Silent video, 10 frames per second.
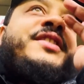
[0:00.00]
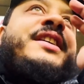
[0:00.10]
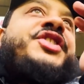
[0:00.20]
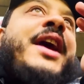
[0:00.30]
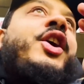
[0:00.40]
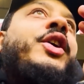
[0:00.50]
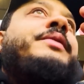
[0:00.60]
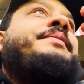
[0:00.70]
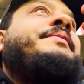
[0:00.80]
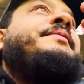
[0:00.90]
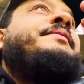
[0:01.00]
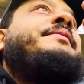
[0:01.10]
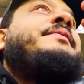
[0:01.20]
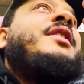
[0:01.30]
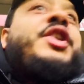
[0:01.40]
Zinchenko.
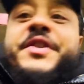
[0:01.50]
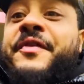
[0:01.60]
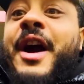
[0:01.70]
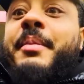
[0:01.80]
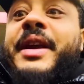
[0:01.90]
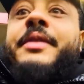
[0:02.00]
Because fuck me.